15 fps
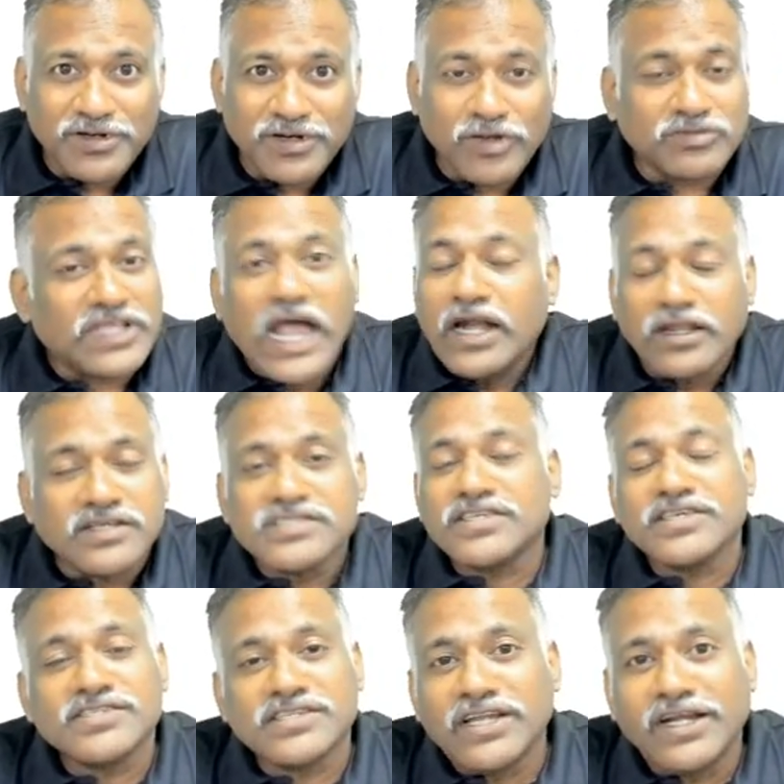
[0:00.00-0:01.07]
Now that risk
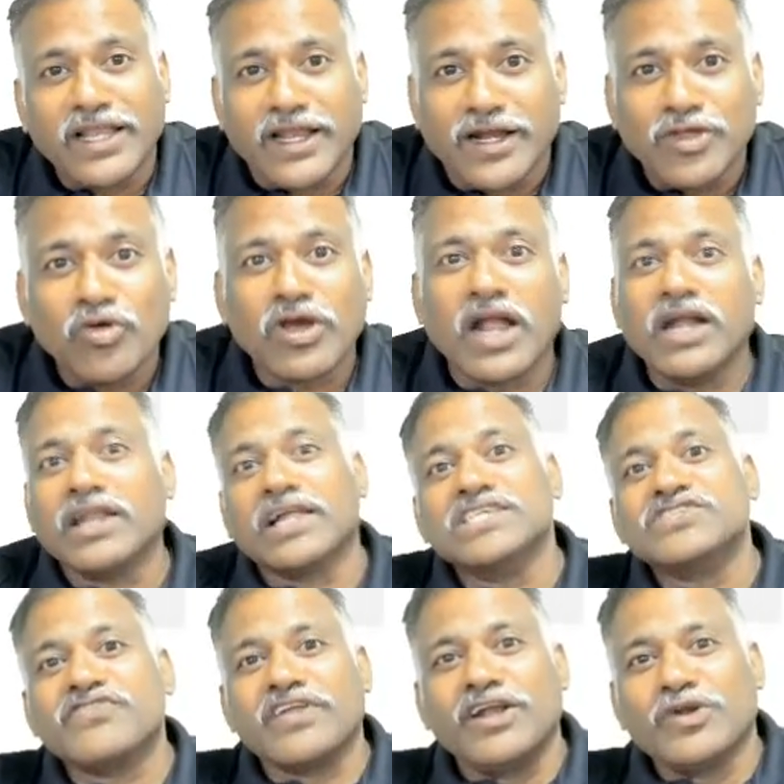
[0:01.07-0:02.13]
is retained. You can't
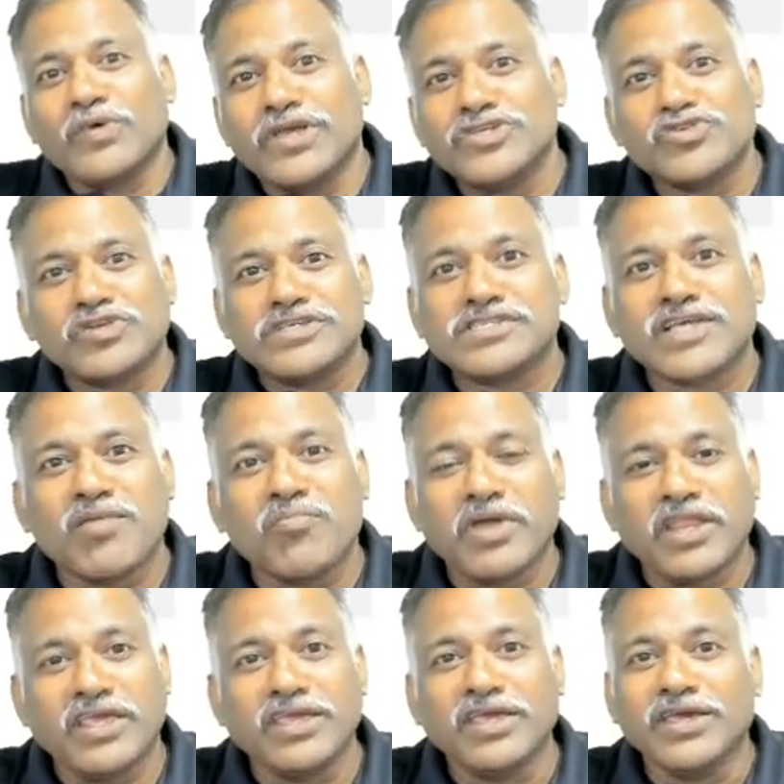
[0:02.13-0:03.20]
transfer it to an insurance
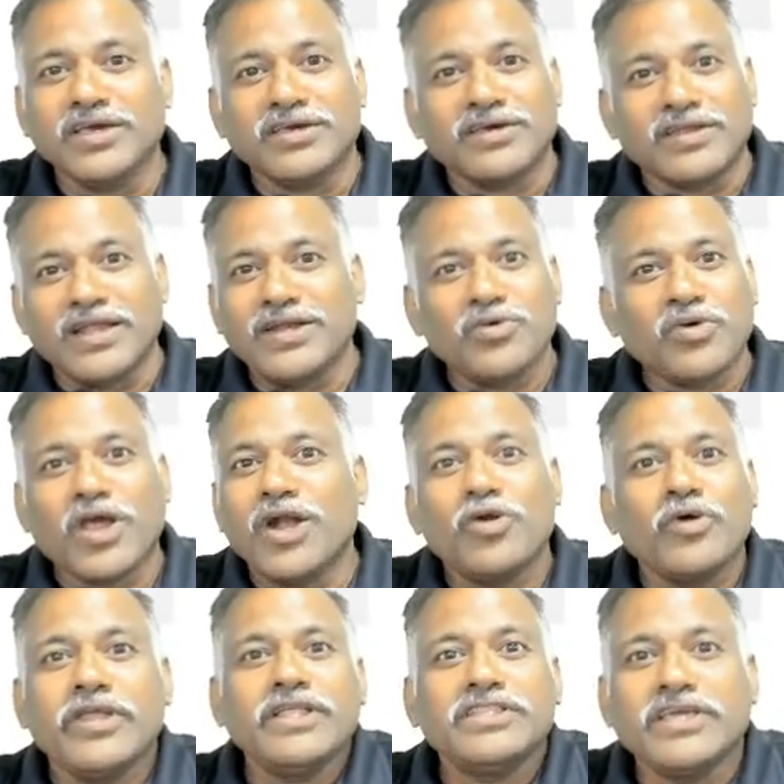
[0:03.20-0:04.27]
company, right? You can't
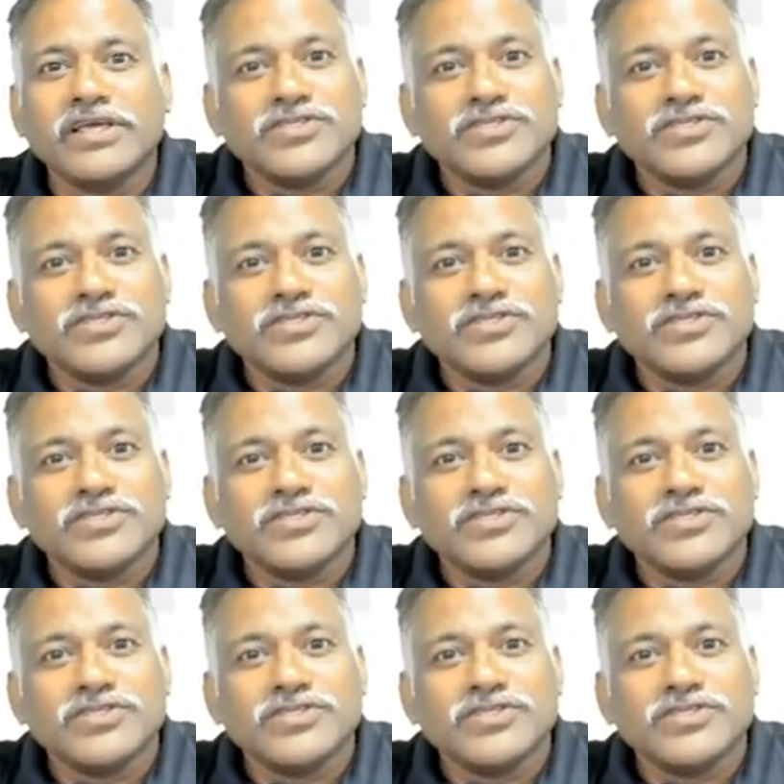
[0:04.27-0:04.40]
do anything